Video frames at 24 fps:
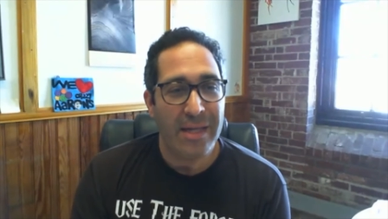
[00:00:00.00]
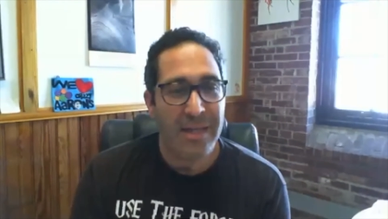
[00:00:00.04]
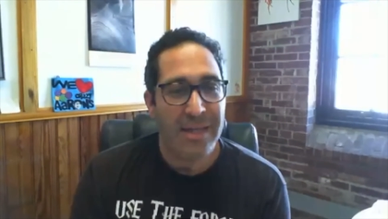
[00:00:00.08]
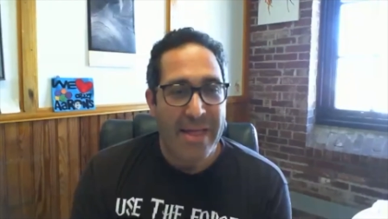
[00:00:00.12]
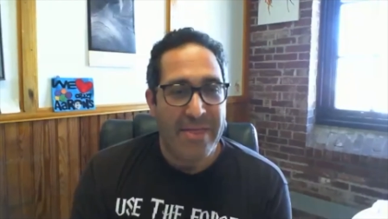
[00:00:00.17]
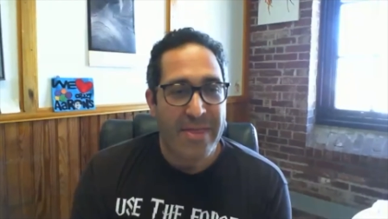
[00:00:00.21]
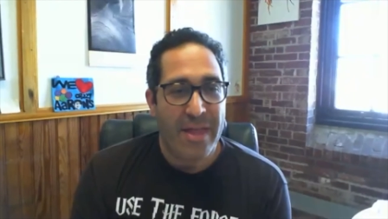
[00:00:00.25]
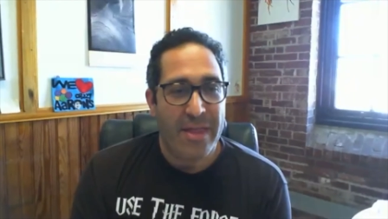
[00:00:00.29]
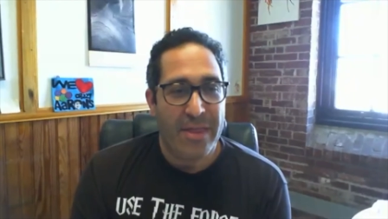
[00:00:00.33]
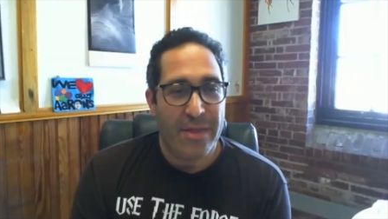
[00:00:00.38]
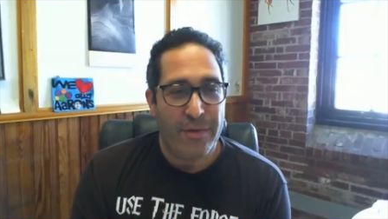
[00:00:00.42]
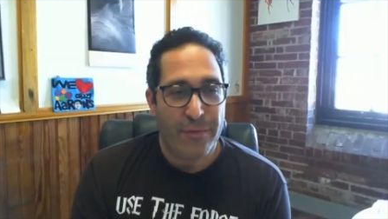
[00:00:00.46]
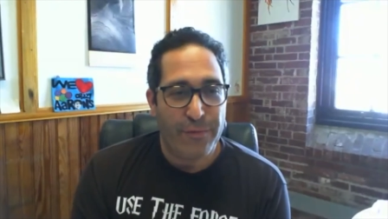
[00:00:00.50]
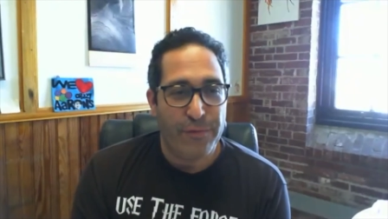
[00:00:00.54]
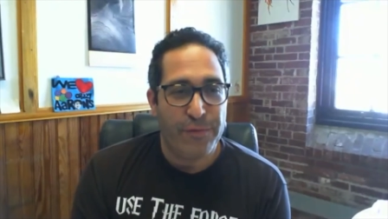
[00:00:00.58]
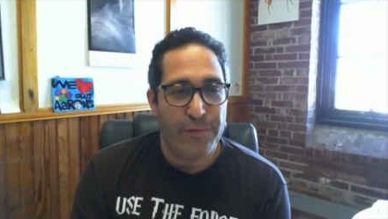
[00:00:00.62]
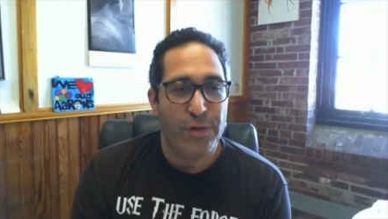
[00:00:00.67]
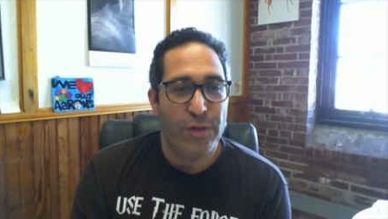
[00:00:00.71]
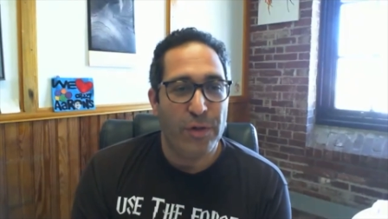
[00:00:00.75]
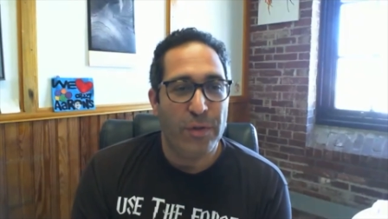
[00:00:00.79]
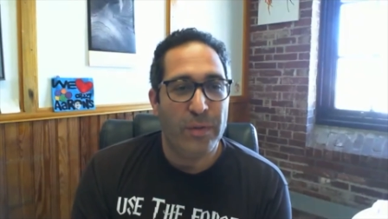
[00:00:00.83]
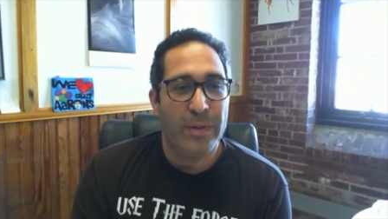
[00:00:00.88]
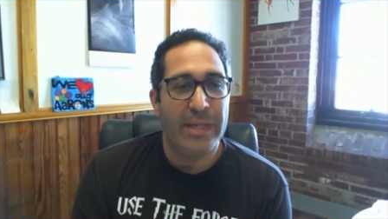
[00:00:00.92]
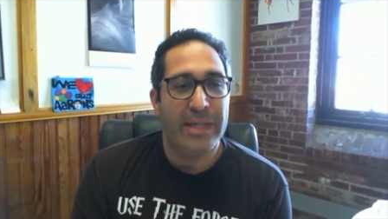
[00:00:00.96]
and then the
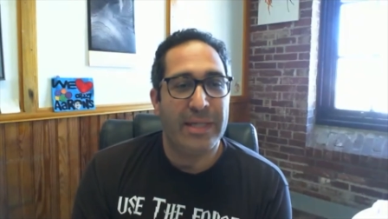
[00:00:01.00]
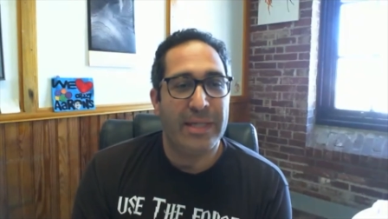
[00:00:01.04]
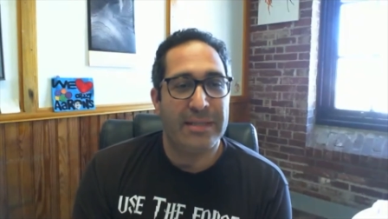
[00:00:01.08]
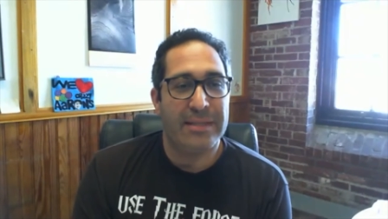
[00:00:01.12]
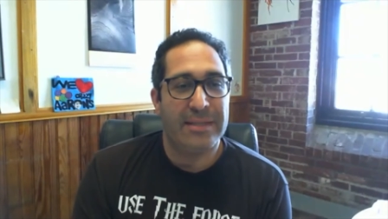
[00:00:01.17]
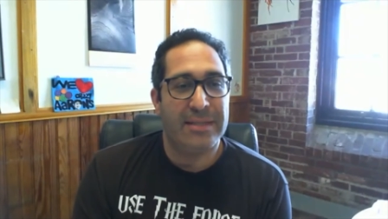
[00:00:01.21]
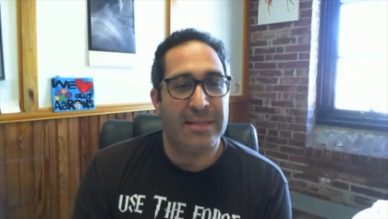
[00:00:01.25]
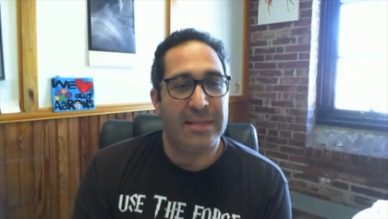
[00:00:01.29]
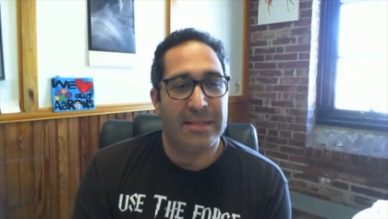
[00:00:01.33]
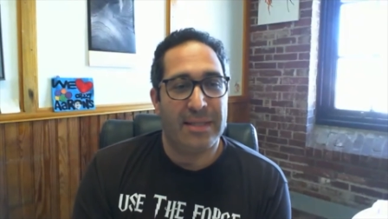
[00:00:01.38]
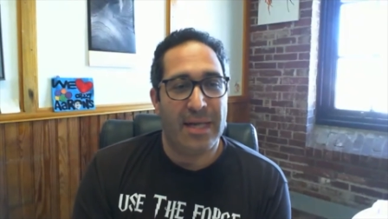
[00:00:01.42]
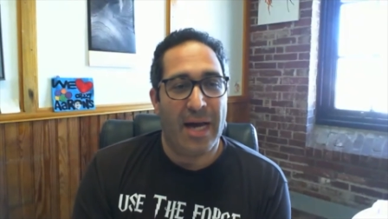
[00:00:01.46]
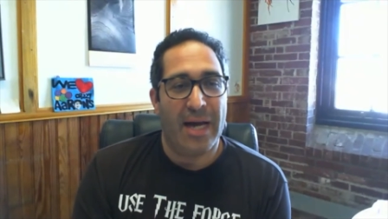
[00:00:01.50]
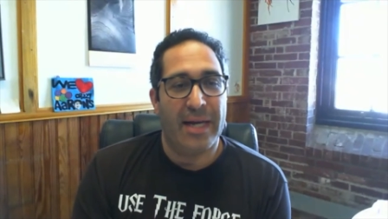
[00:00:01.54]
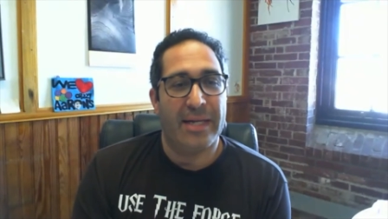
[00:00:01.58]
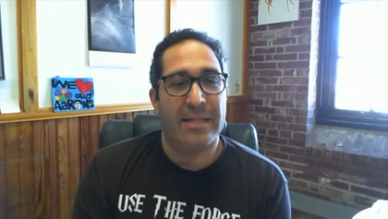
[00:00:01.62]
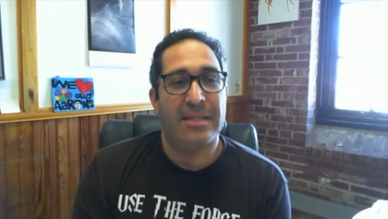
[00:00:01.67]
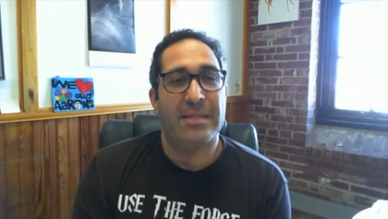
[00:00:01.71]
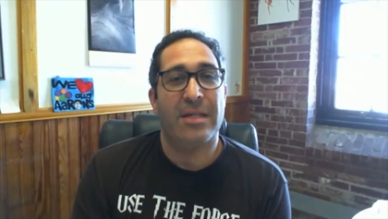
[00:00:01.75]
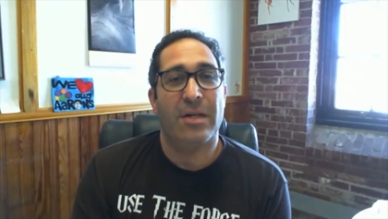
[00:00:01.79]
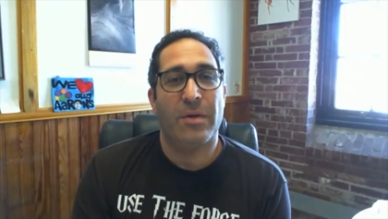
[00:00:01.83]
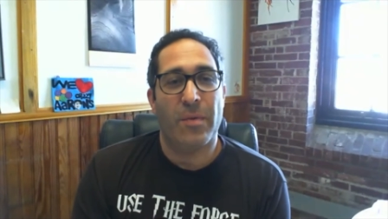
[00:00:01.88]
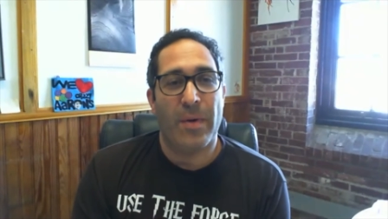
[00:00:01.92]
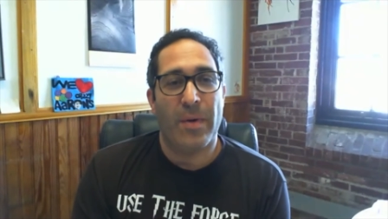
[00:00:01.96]
fluid is
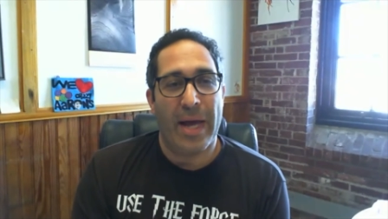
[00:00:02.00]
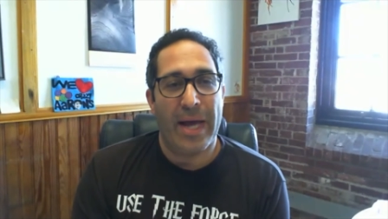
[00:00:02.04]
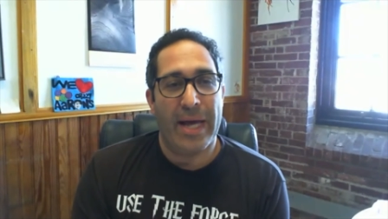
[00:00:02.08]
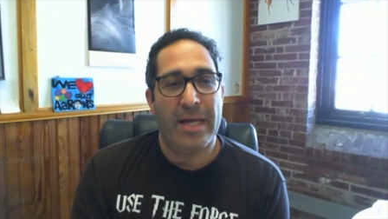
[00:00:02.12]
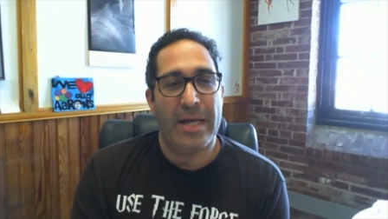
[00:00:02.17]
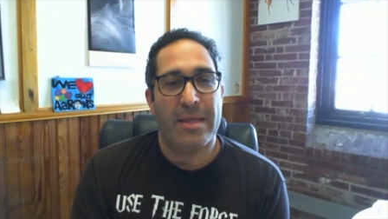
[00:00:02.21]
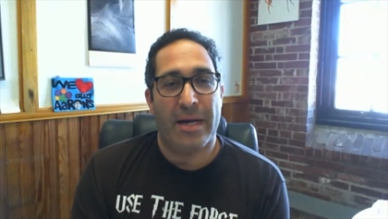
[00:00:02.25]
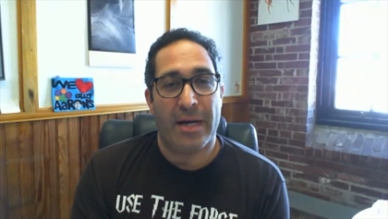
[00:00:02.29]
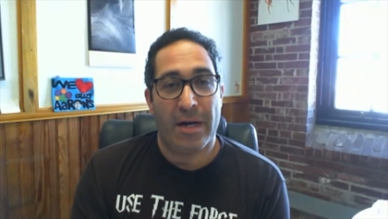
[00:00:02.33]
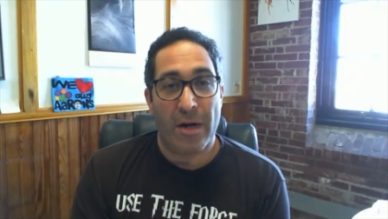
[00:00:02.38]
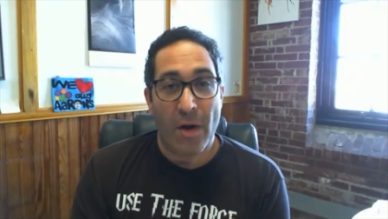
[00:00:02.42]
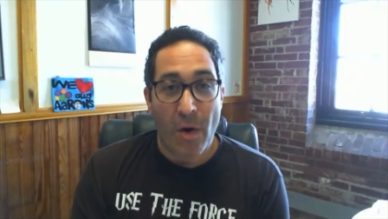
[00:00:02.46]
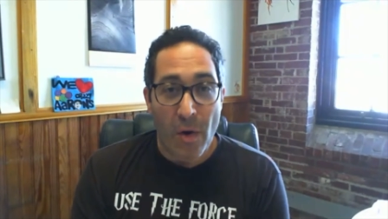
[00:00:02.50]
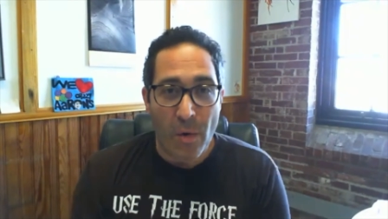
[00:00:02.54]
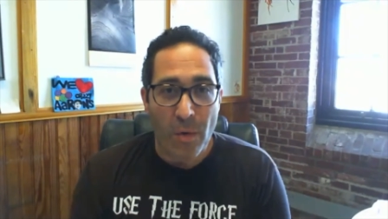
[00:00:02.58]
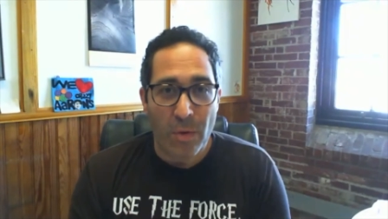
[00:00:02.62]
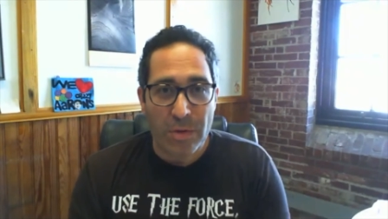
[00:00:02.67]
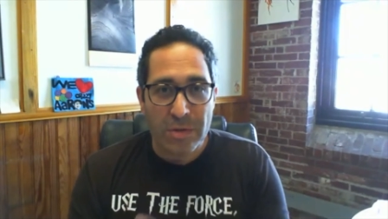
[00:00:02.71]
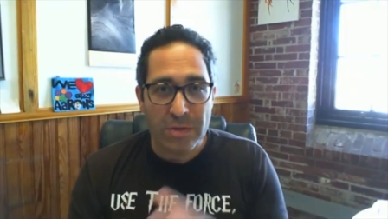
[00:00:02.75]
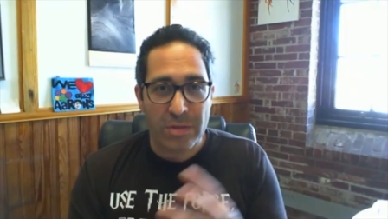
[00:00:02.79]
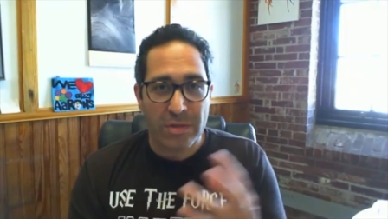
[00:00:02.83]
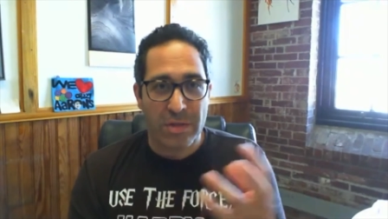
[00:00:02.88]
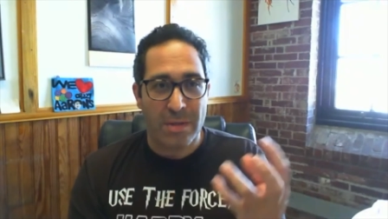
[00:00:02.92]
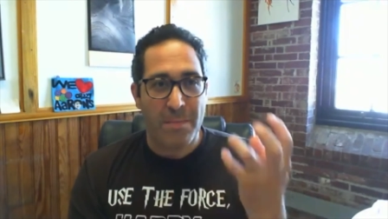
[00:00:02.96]
designed in a way that it
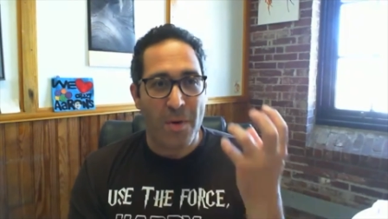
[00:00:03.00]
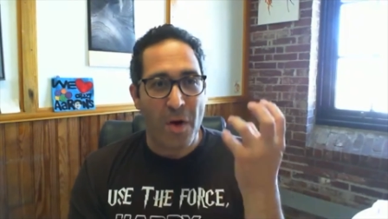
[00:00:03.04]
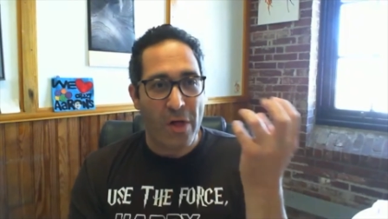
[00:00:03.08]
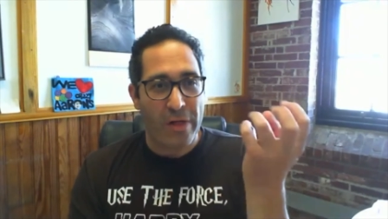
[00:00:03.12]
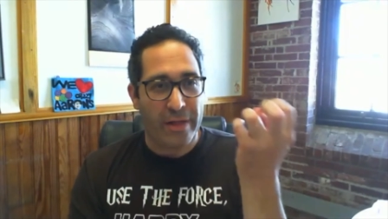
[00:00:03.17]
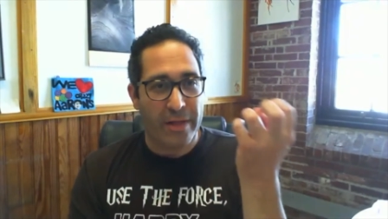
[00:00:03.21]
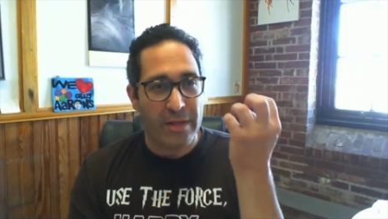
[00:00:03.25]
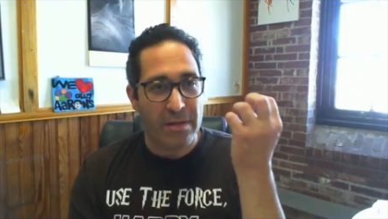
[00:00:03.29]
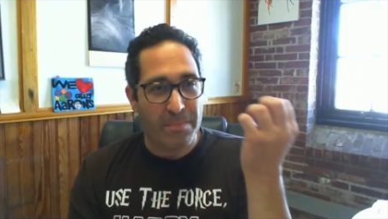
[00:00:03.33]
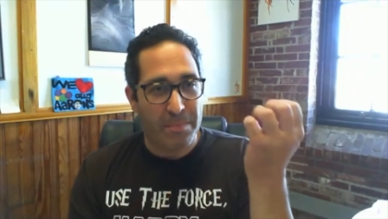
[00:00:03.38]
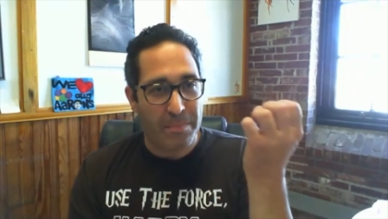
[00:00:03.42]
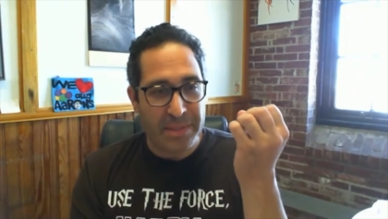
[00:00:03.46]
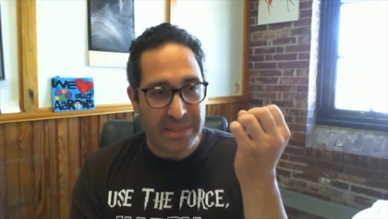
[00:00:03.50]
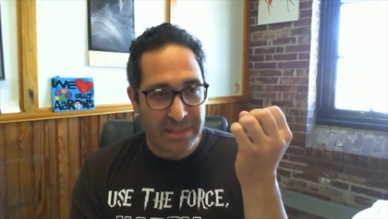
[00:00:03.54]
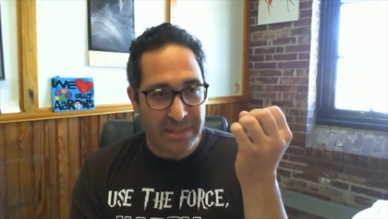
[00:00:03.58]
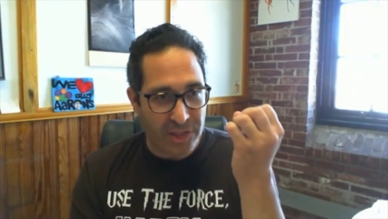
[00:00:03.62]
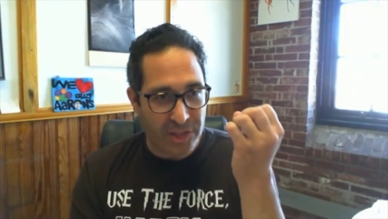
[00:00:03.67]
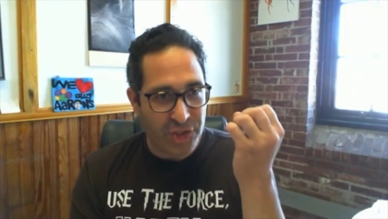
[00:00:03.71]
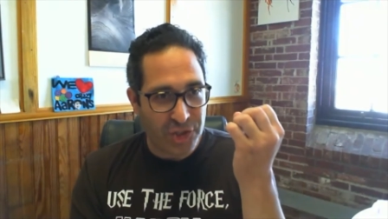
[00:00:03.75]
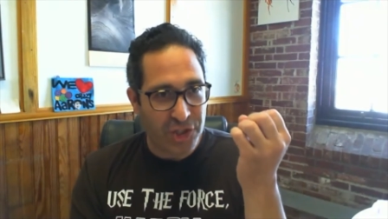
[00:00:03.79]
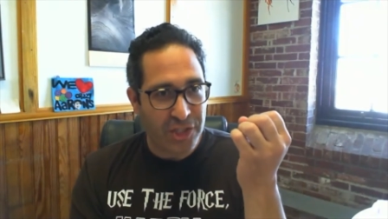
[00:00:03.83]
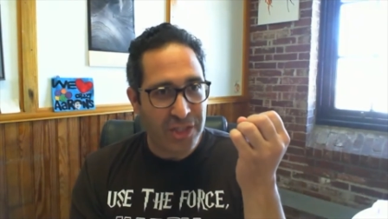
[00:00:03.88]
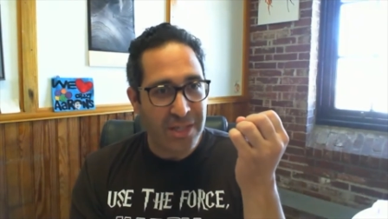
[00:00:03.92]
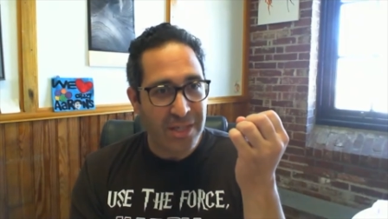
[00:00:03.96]
holds them all in
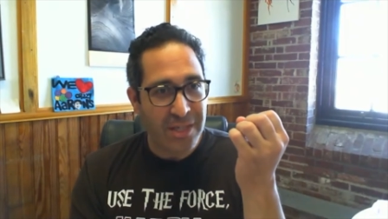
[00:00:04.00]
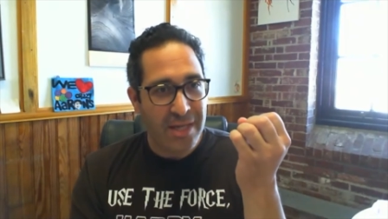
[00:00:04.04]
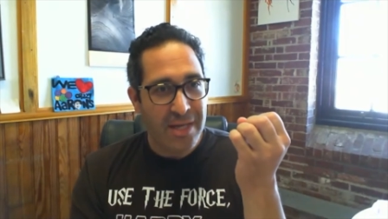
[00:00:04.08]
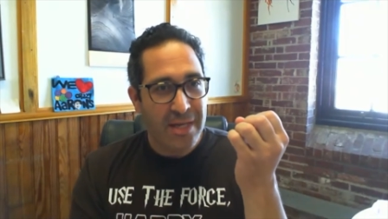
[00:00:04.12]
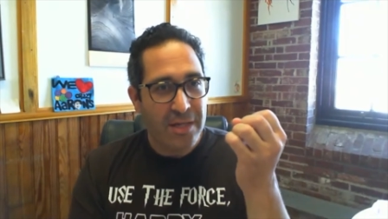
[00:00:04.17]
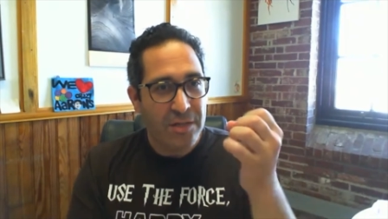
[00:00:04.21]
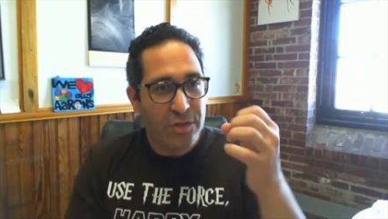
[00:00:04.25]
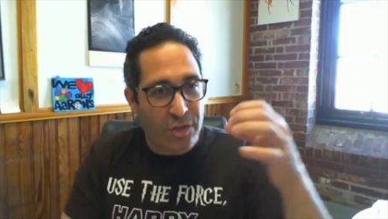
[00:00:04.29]
position,